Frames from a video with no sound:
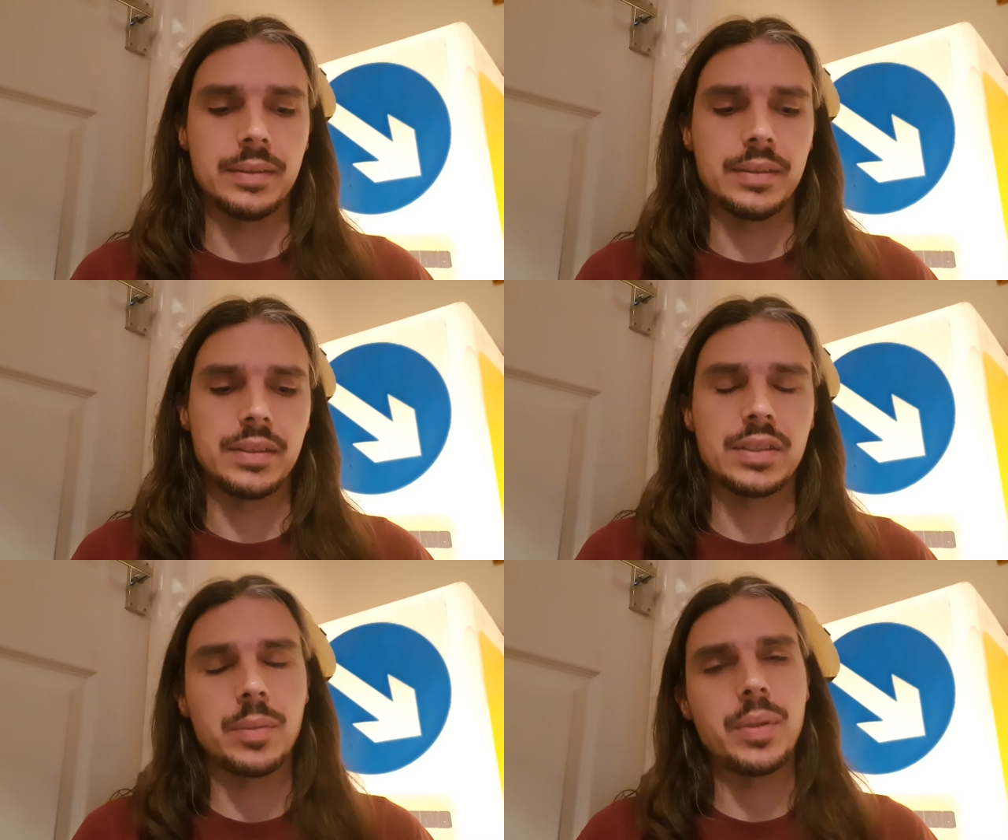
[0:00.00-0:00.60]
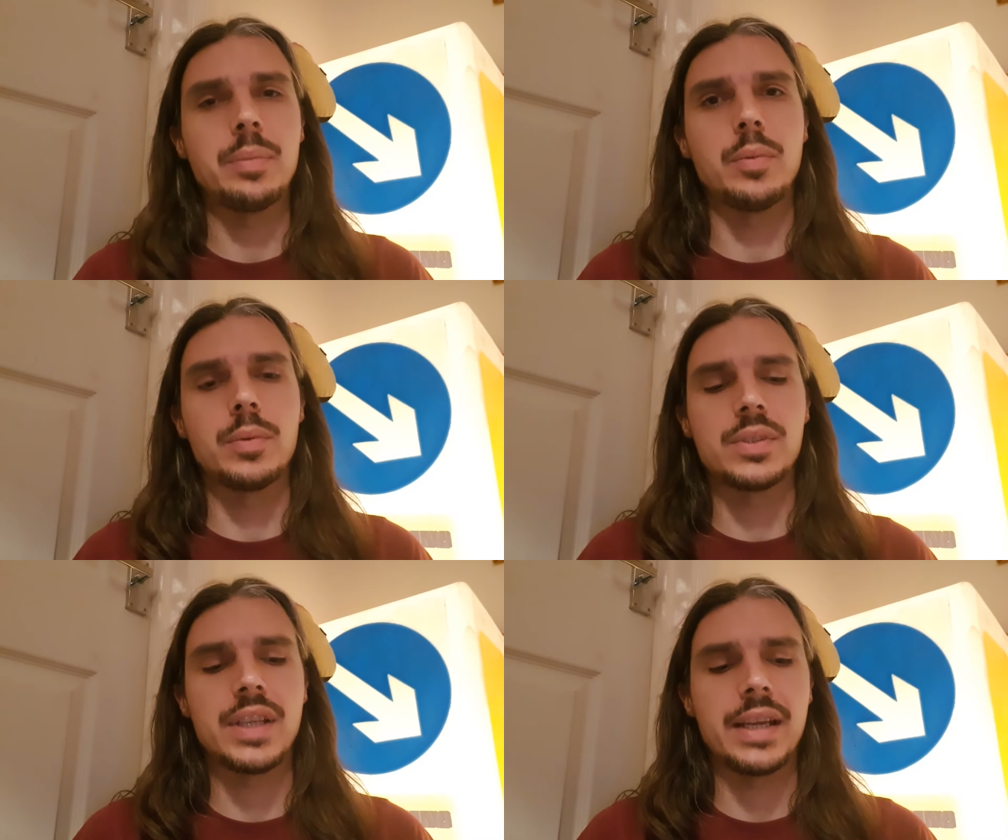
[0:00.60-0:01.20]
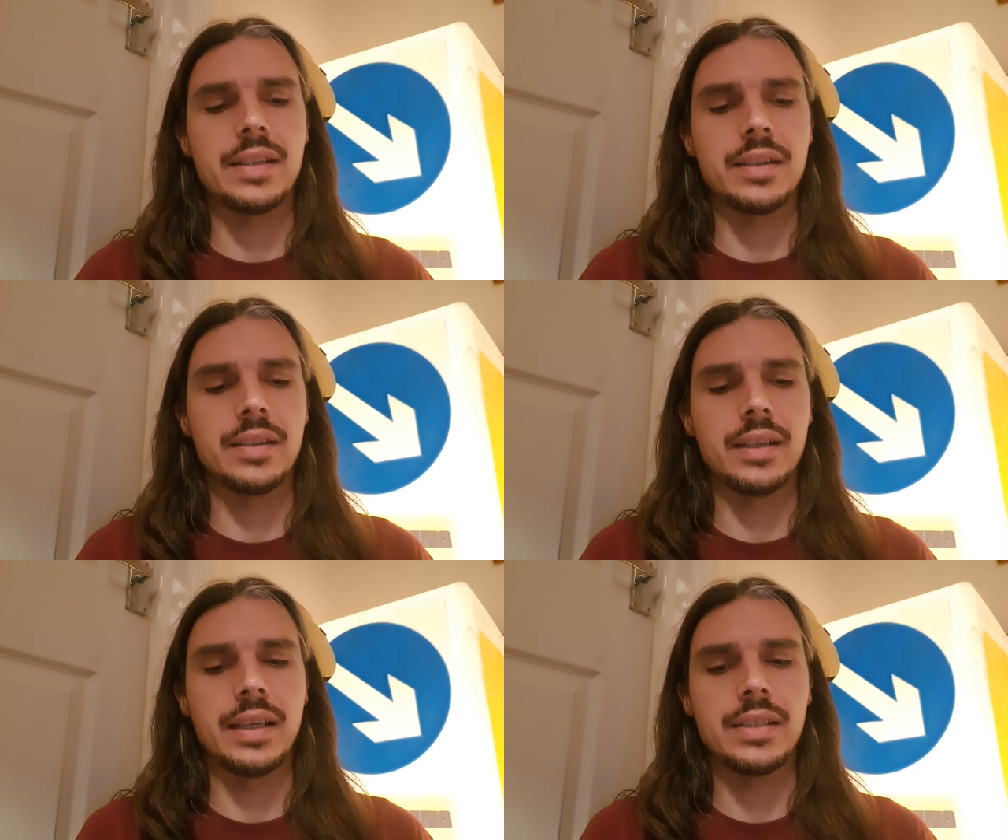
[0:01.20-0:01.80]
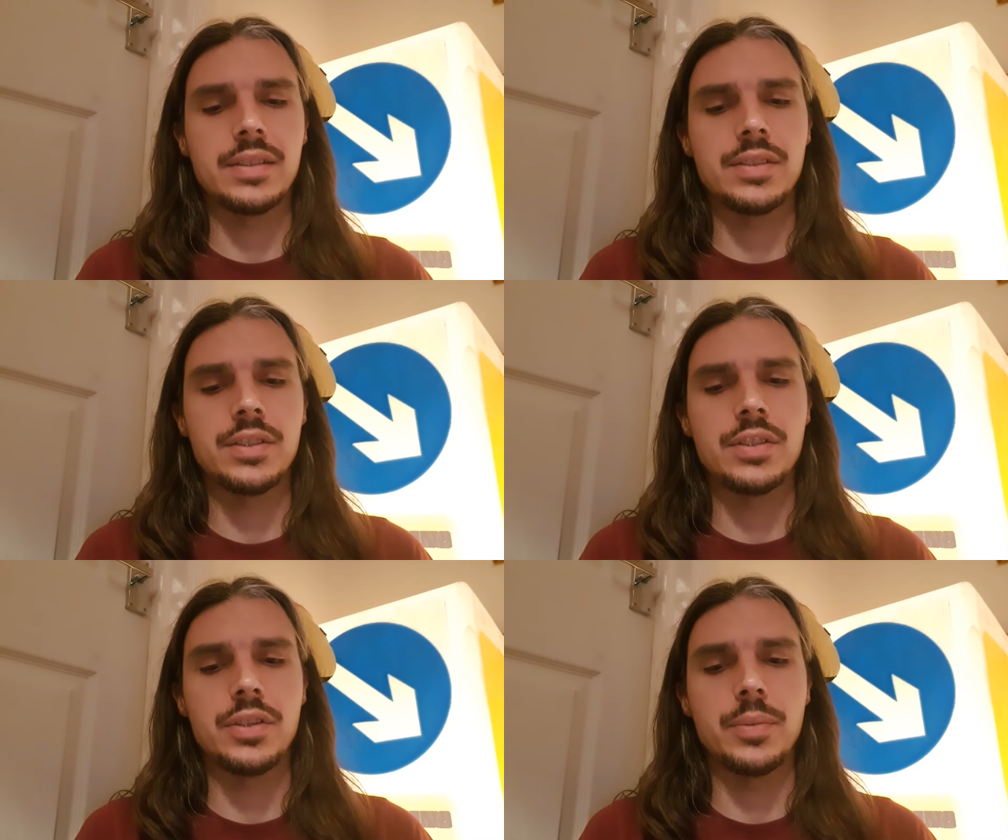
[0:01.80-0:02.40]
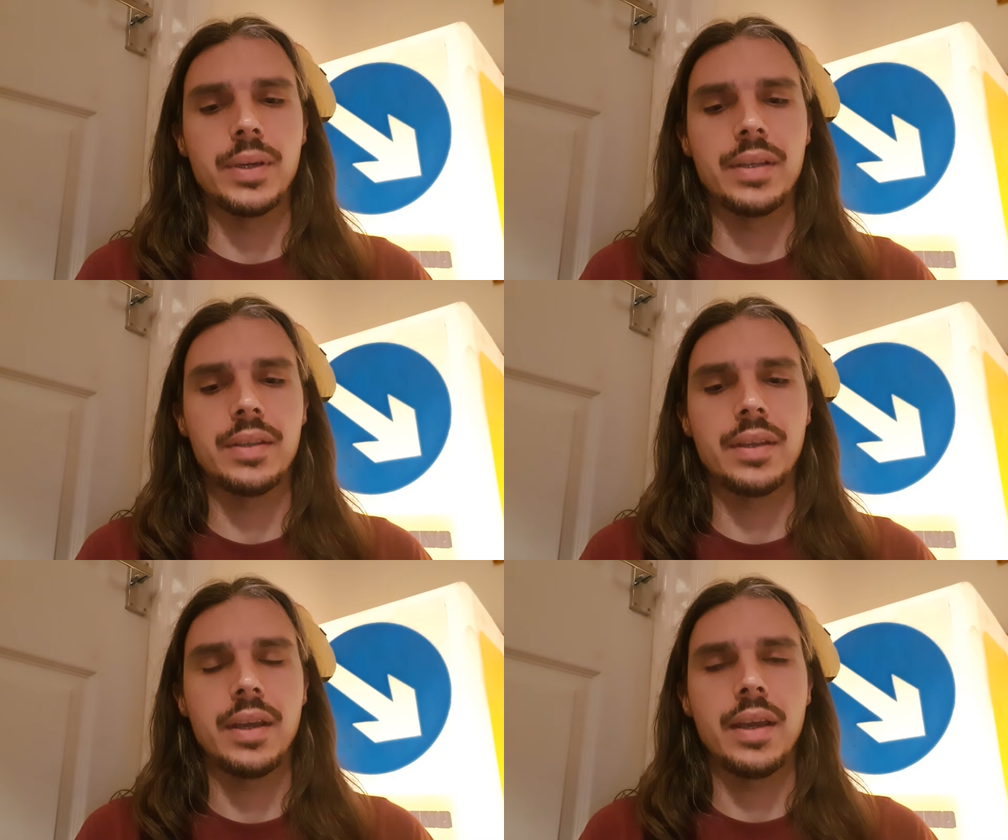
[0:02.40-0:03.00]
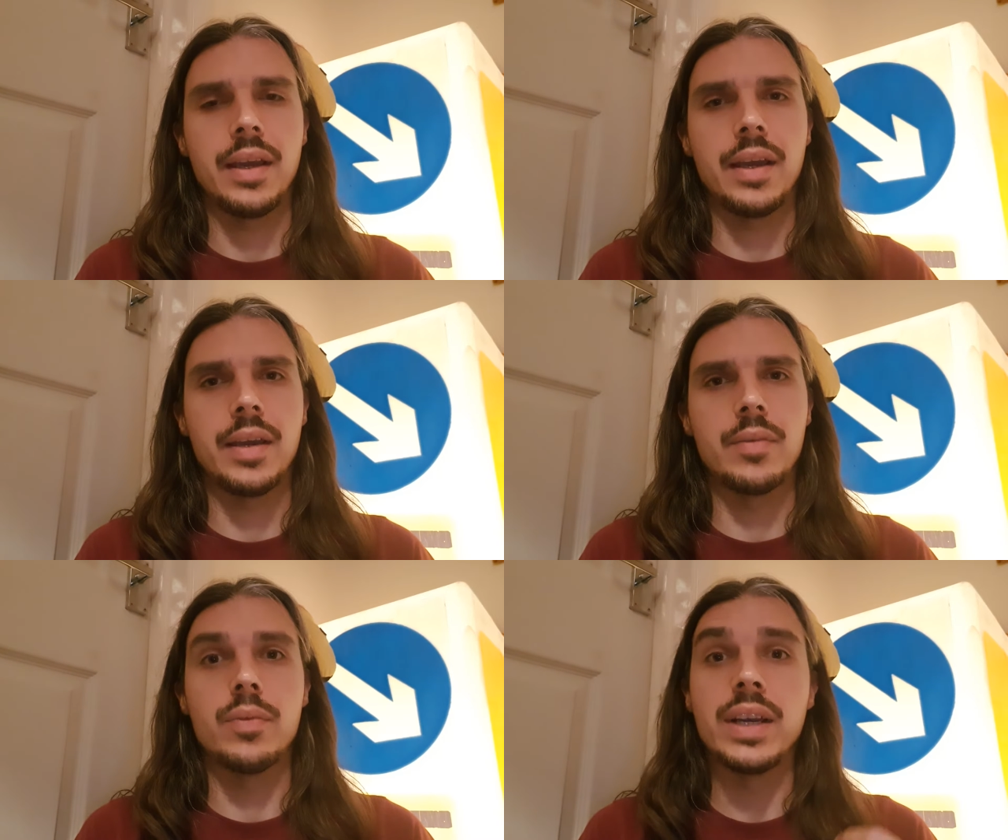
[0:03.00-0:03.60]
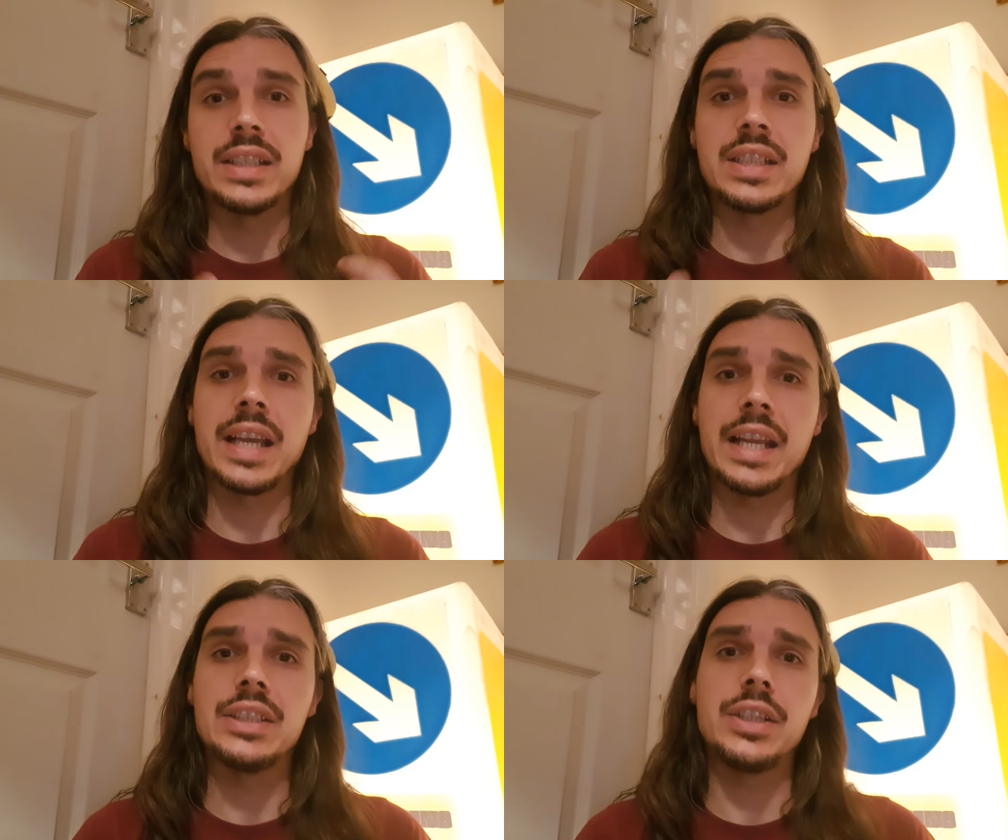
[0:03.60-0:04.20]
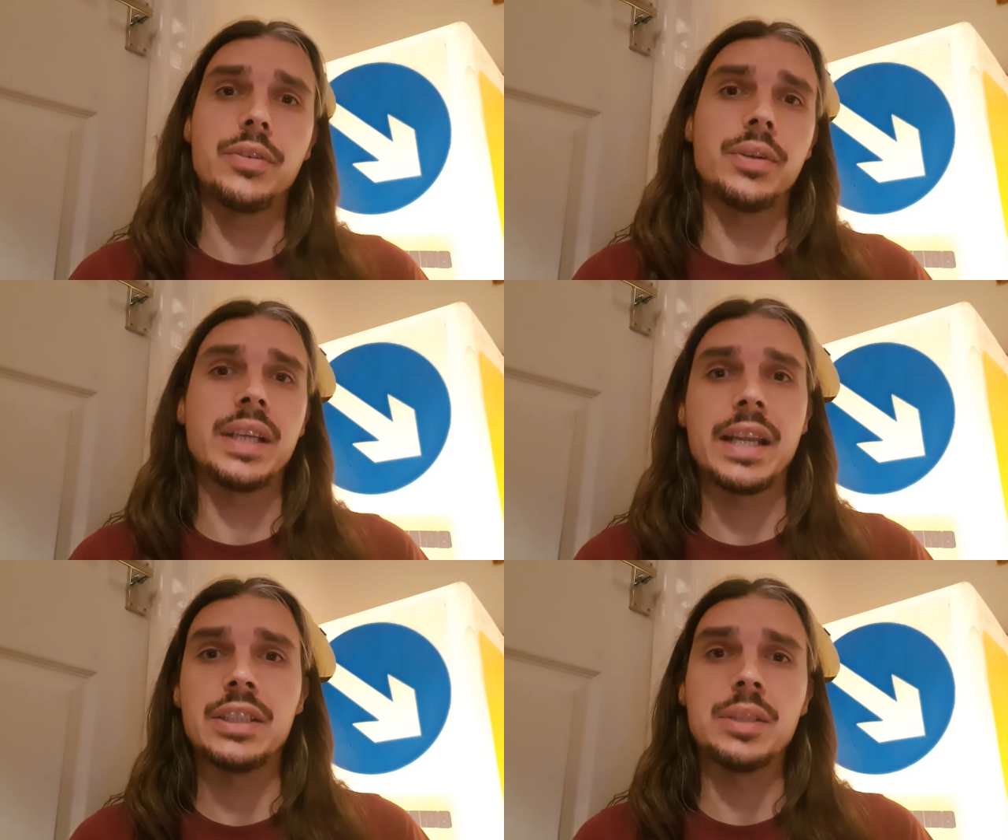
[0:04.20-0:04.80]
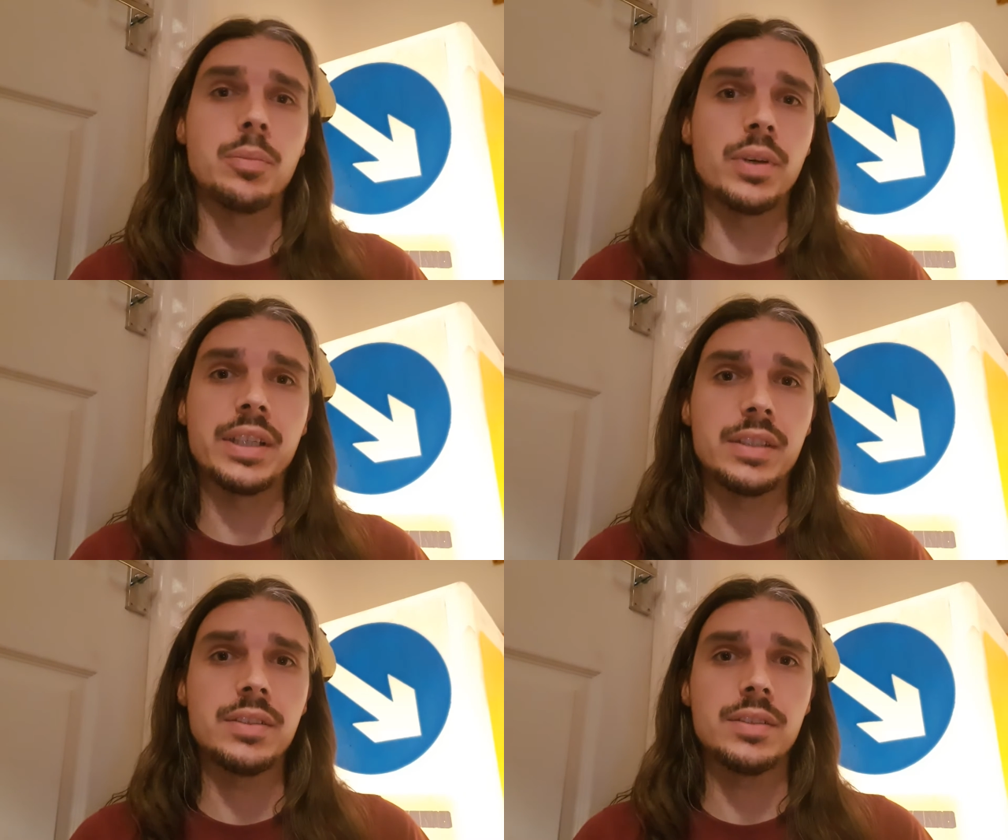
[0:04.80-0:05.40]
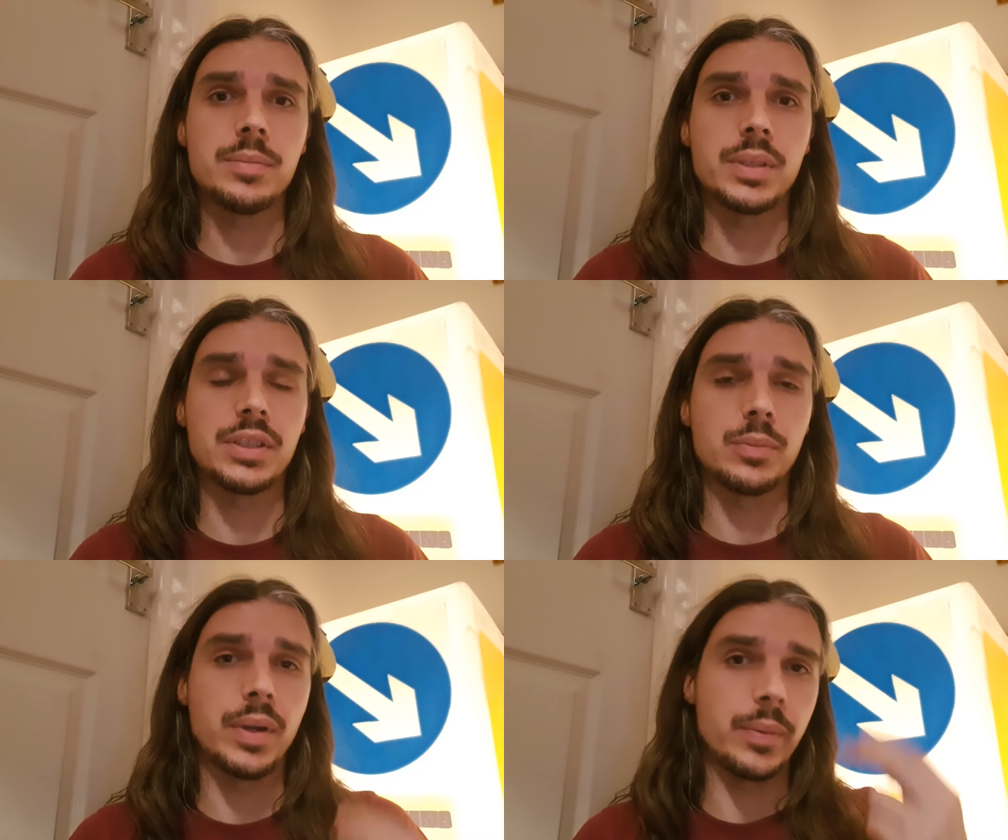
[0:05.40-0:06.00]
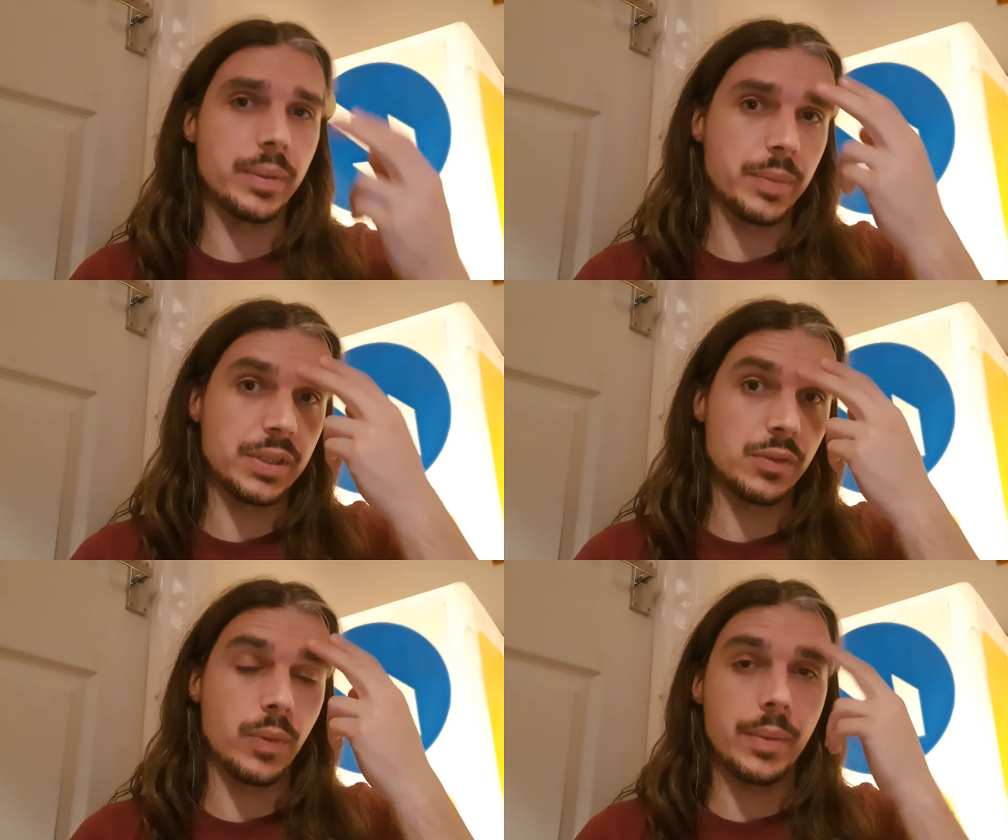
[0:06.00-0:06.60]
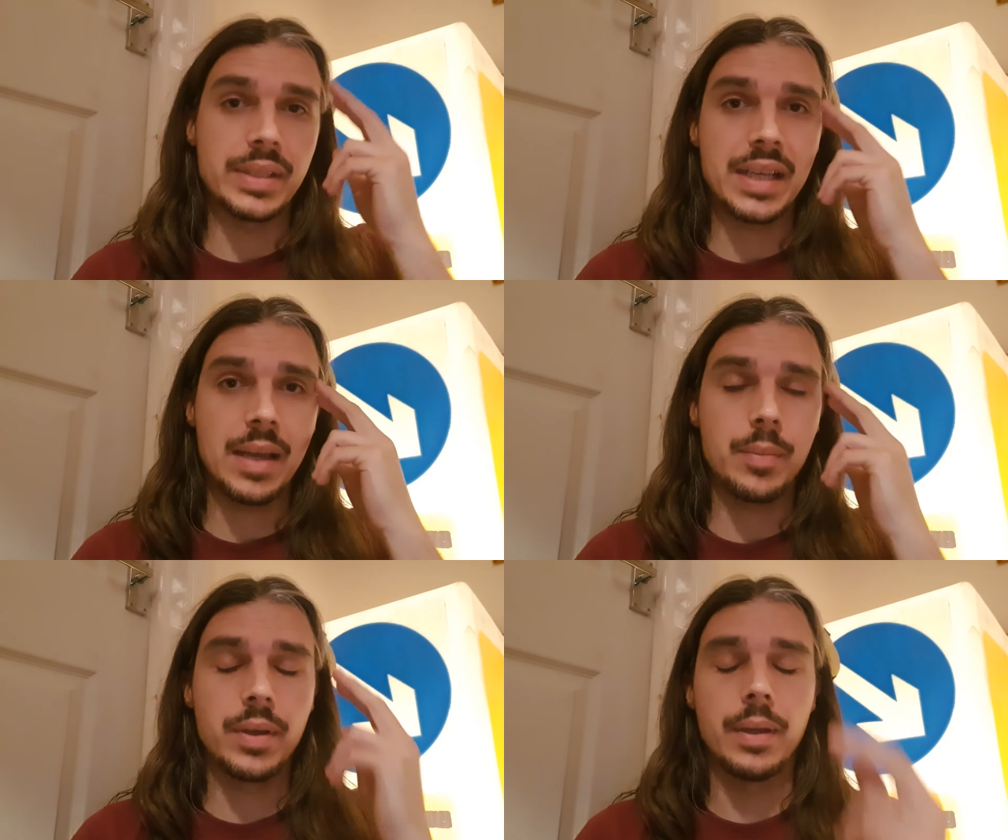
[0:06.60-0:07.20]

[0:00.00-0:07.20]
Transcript: So some people will say that it's to do with releasing energy through the energy meridians because of where we tap.